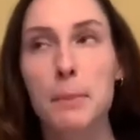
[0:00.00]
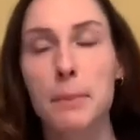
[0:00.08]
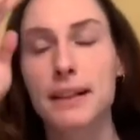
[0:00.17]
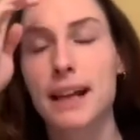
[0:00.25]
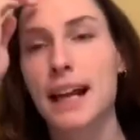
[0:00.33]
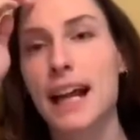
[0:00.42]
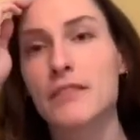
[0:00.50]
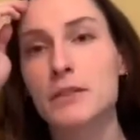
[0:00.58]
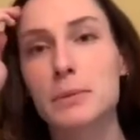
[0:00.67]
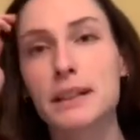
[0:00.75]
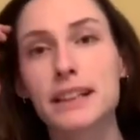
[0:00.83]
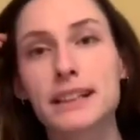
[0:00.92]
but not
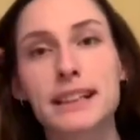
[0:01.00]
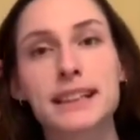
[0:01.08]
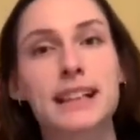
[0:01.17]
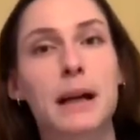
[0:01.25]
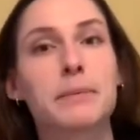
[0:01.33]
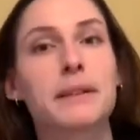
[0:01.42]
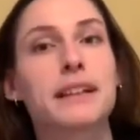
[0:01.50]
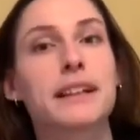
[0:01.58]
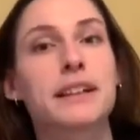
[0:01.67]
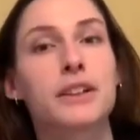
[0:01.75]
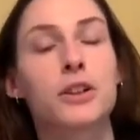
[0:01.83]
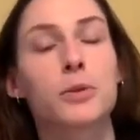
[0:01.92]
everybody is accepted
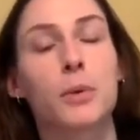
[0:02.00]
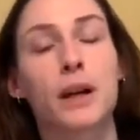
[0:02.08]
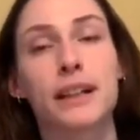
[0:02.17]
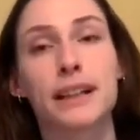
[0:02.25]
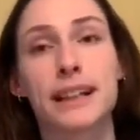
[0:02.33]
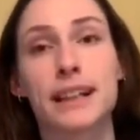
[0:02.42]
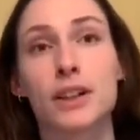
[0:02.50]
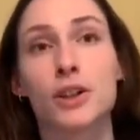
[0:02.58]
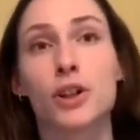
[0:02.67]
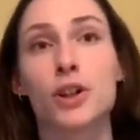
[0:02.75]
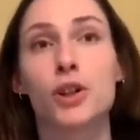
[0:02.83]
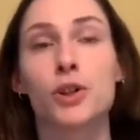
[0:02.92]
into the one in
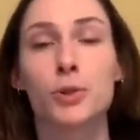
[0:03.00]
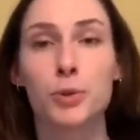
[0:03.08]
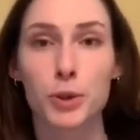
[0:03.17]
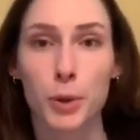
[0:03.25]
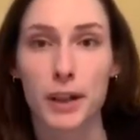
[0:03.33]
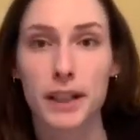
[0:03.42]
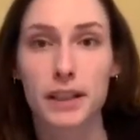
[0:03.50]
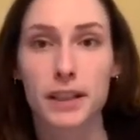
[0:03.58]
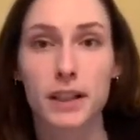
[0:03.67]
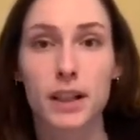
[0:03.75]
New York.